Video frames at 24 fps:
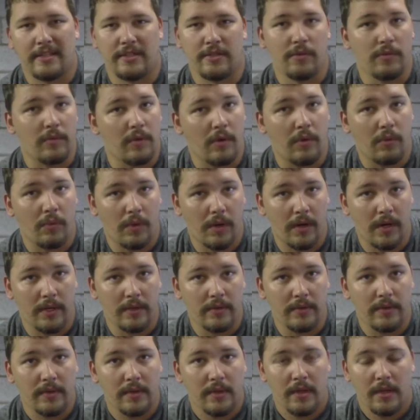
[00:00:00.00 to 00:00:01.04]

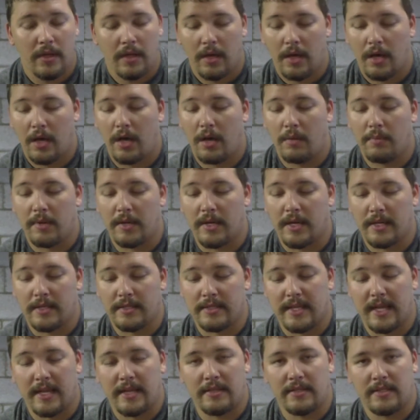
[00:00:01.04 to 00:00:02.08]
201 because
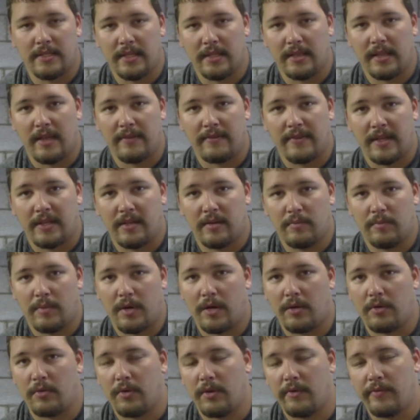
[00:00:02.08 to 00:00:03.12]
that is the left-handed model.